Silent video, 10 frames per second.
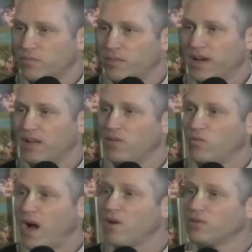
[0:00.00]
But
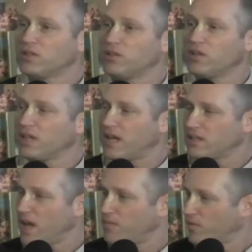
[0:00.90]
while we're doing
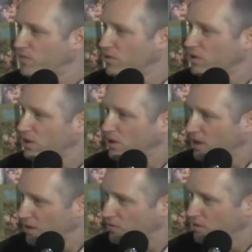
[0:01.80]
that type of
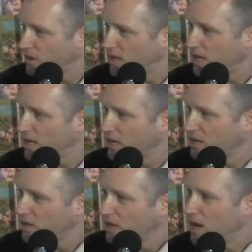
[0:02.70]
work, if we're
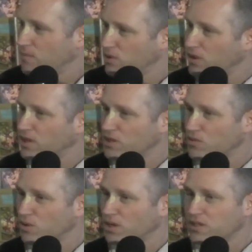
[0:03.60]
thinking, I'm doing
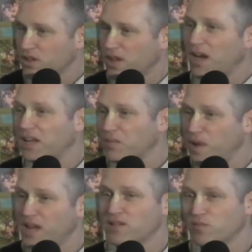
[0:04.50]
this work so that I can
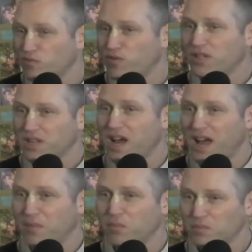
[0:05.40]
make some free
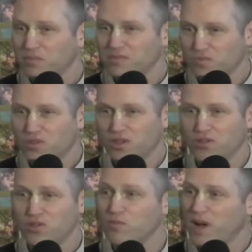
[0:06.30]
time to
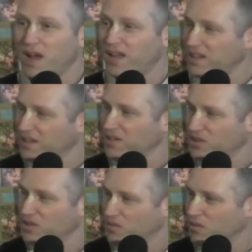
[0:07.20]
do my
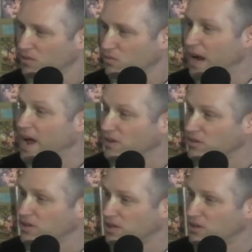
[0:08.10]

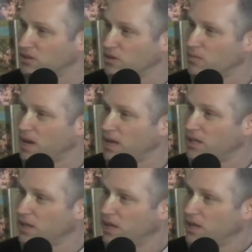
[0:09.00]
rounds and to do
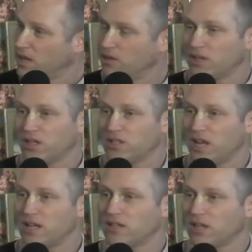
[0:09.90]
my hearing and
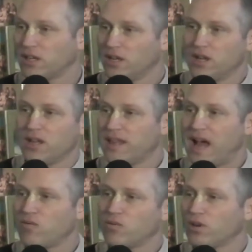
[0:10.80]
chanting,
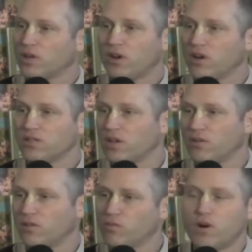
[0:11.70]
that work
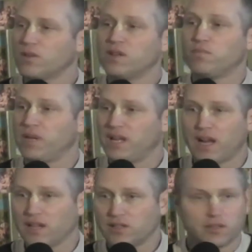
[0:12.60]
also, it won't impede
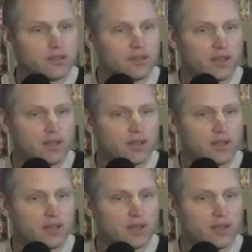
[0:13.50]
us.